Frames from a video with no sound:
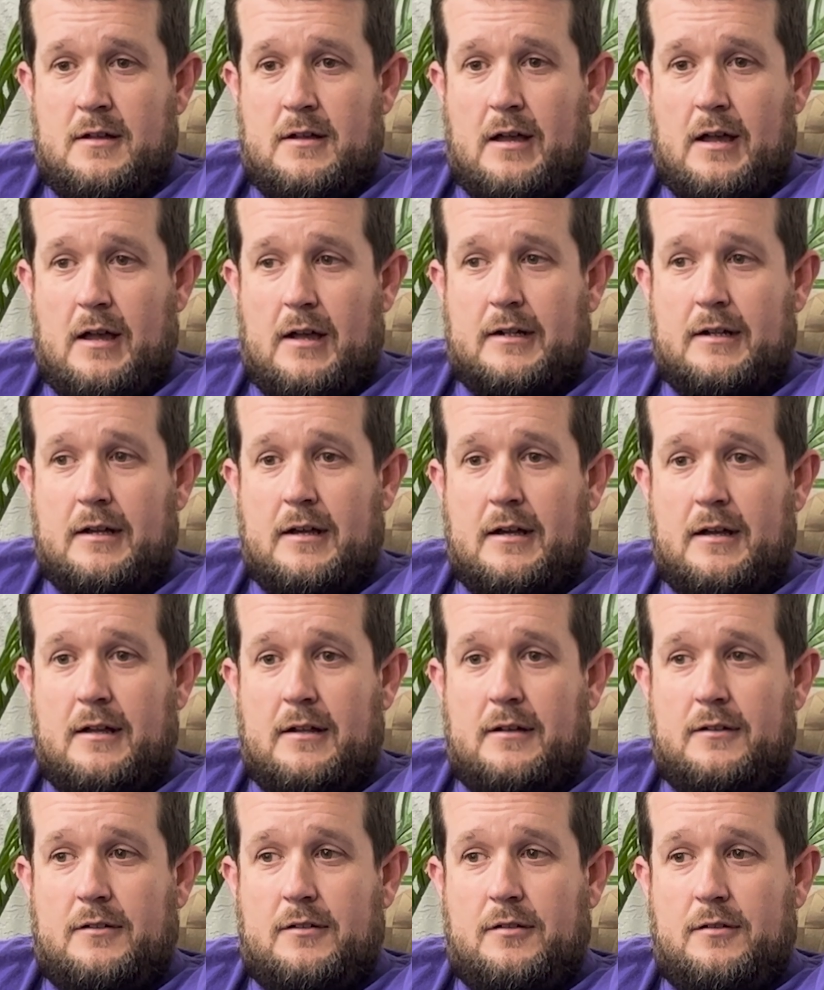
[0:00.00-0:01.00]
I
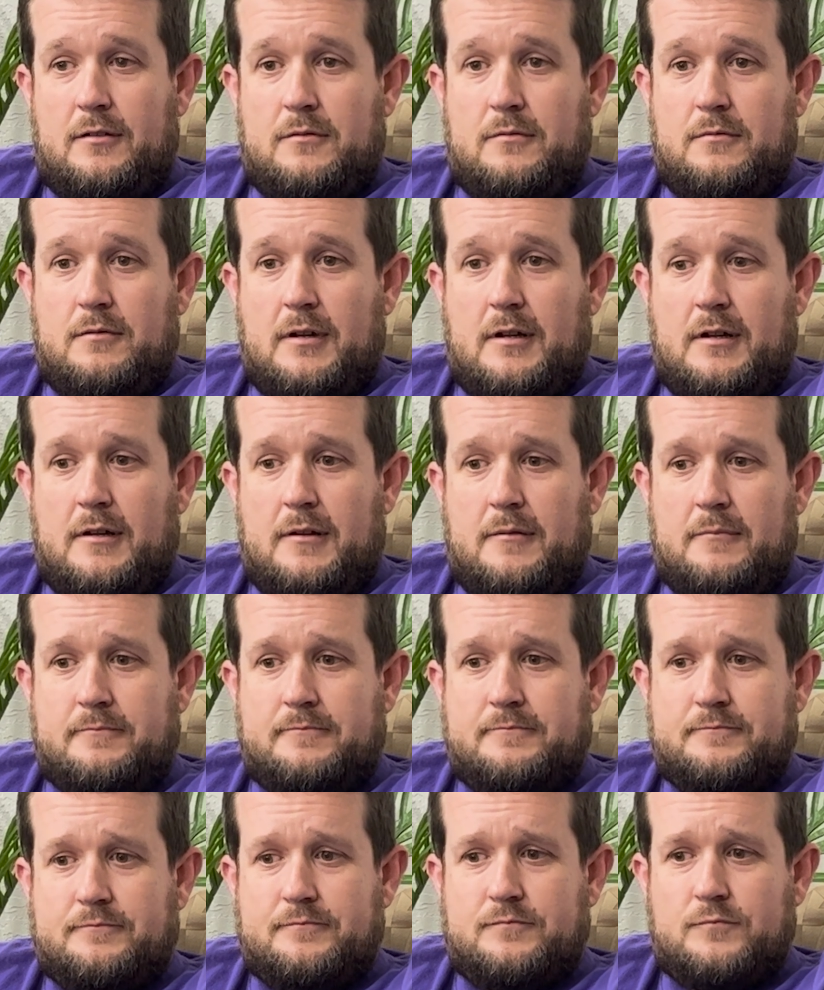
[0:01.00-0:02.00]
got to
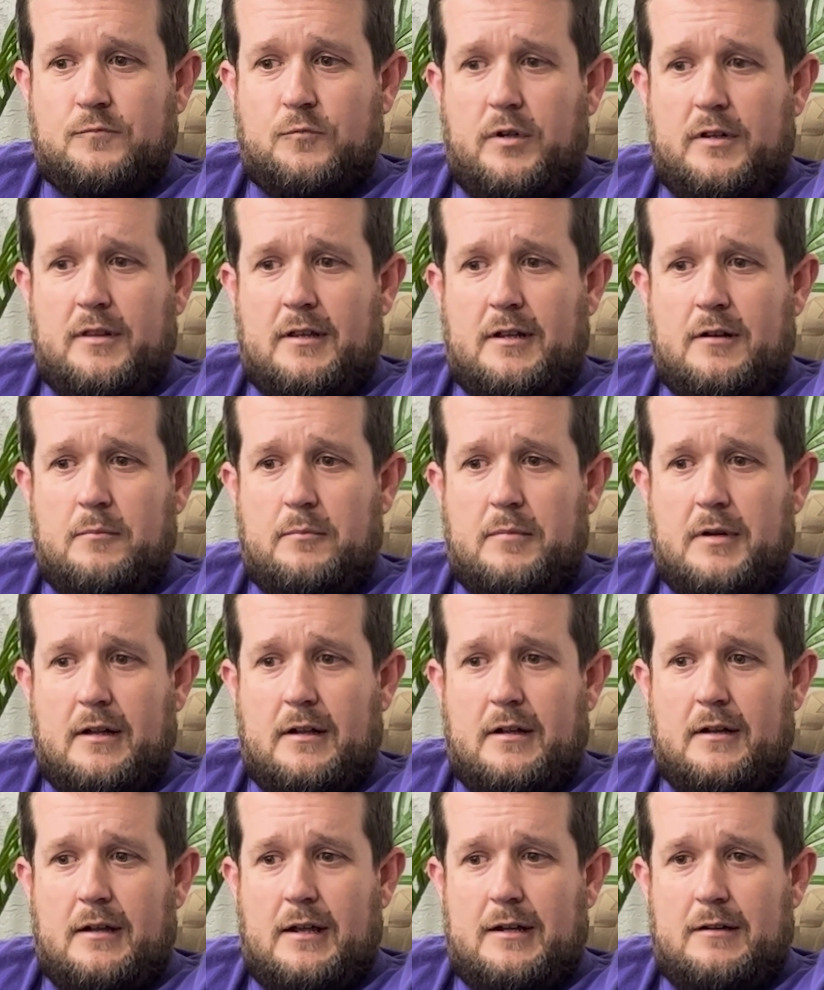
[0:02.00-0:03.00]
within
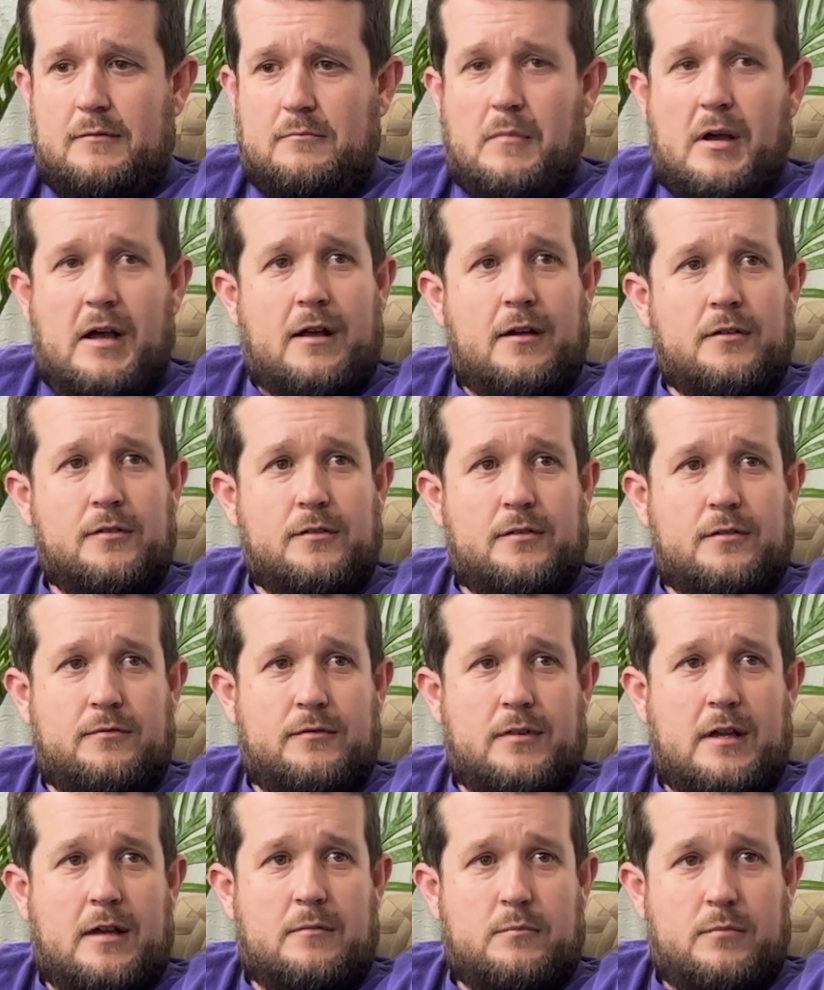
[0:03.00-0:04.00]
about 8 miles of
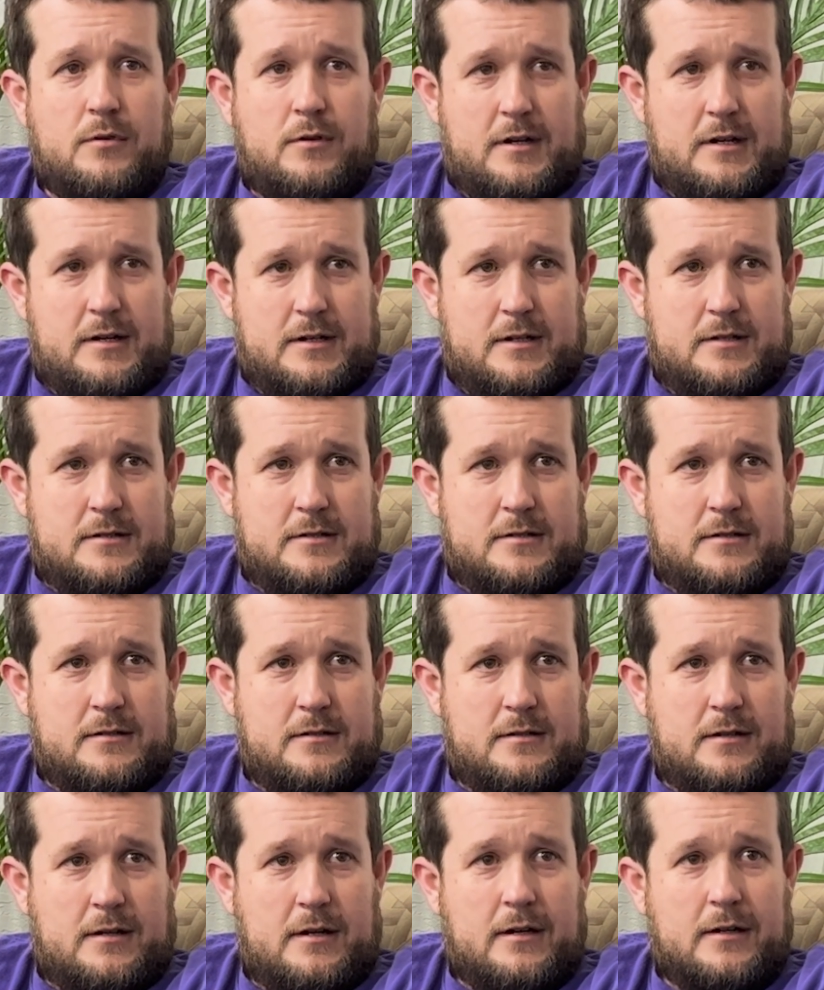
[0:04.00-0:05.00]
that bridge,
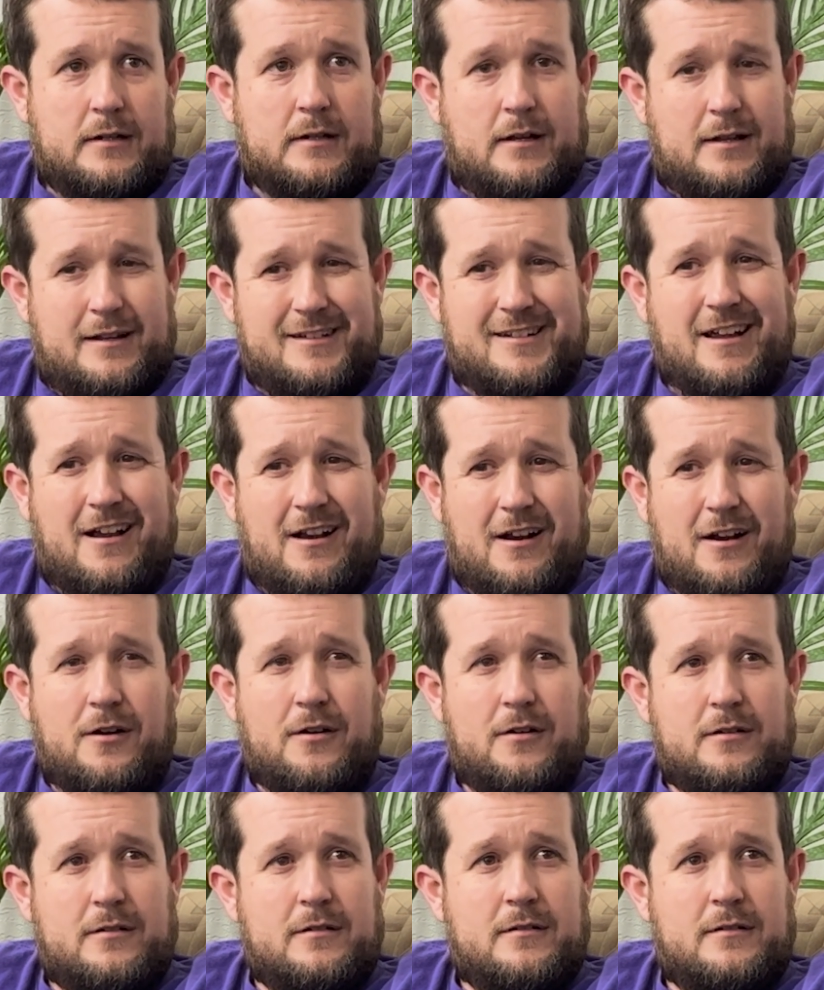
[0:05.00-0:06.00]
and I got
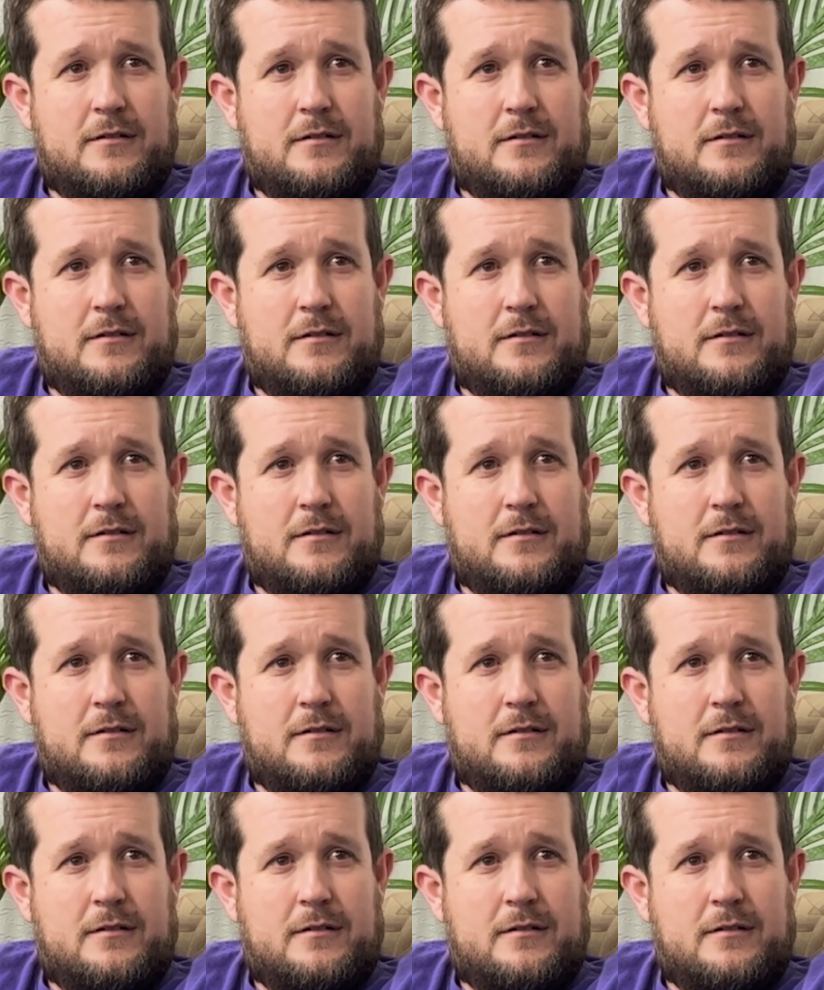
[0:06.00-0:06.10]
tired,